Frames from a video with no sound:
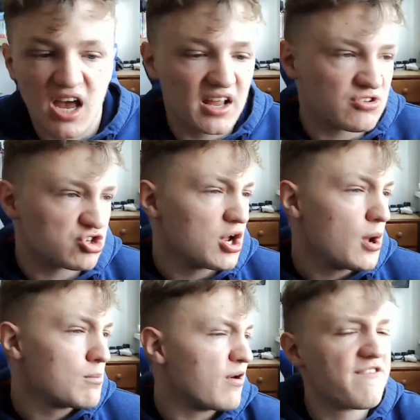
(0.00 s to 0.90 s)
and just
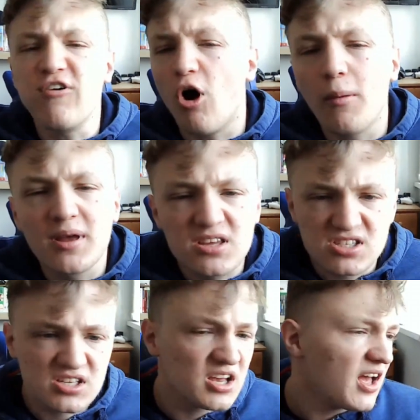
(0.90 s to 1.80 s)

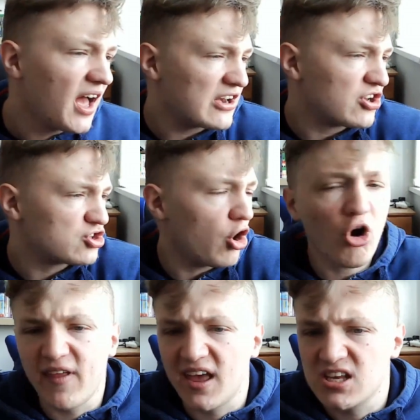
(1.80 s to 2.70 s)
performance and just all
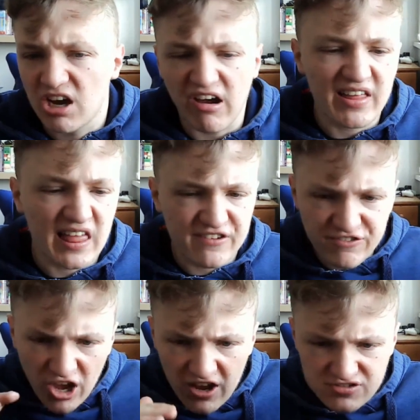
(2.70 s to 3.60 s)
this and all that, the
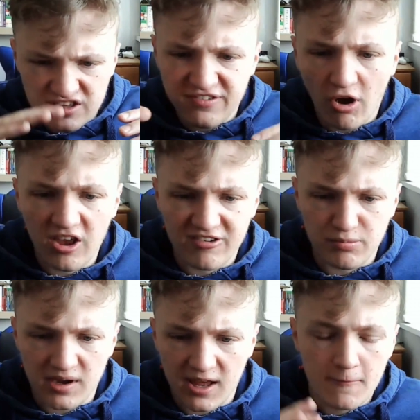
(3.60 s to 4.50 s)
30th to the 40th
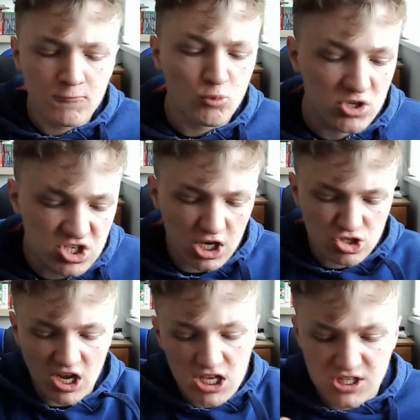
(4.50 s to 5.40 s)
minute, which is gonna
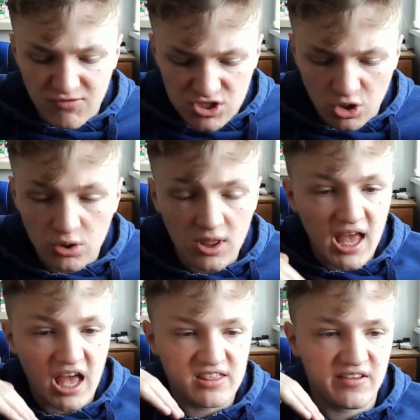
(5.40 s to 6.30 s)
change the result,
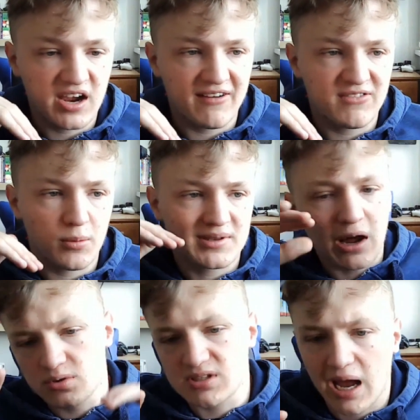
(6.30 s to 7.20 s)
and then they're gonna have a bit of a
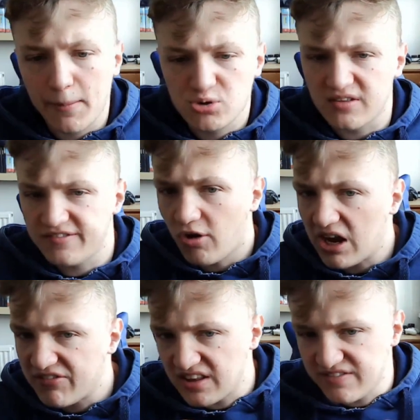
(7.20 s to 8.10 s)
downtime between the 40th
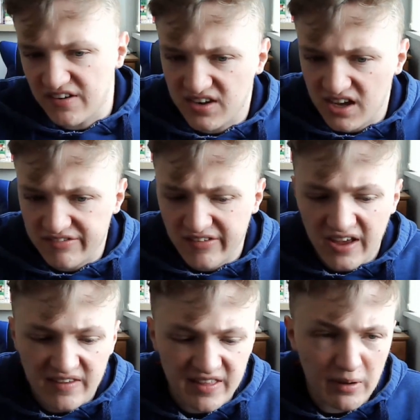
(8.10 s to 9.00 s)
and the 50th,
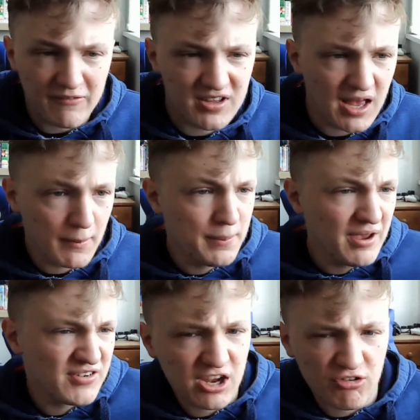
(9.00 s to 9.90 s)
then they might have a bit of
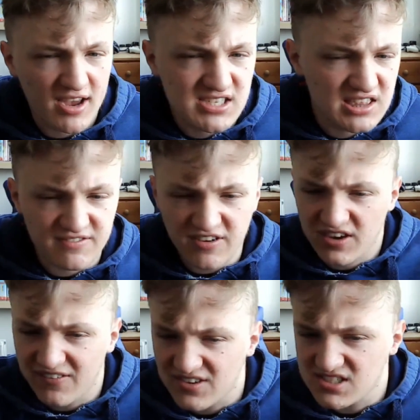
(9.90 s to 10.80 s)
an increase in the
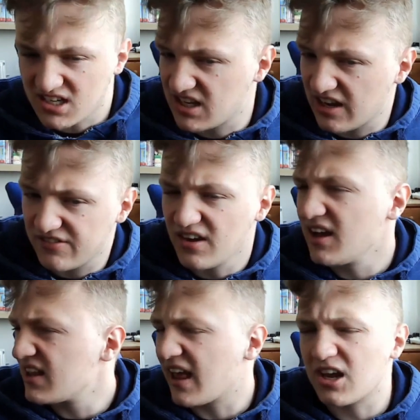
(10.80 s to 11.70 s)
50th and 60th.
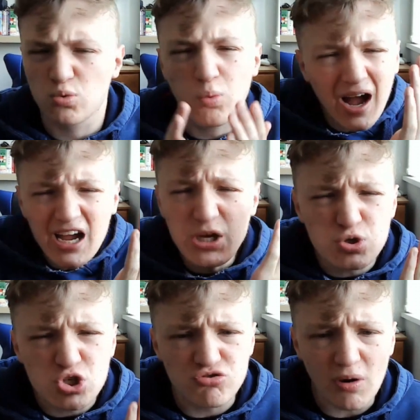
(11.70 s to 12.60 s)
Like, why are you
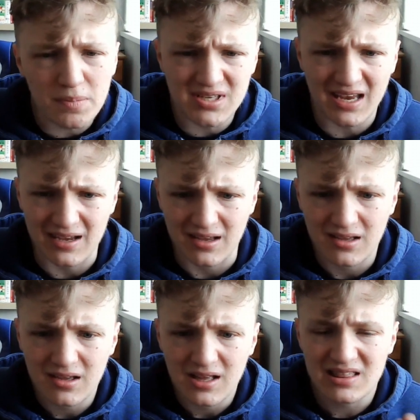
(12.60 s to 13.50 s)
scripting?
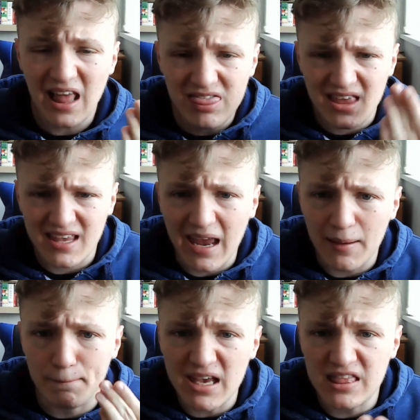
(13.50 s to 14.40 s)
Let the game
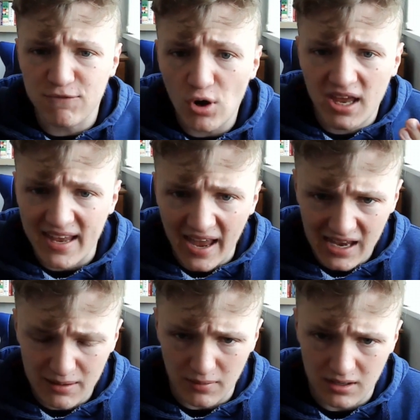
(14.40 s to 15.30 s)
be the fucking game.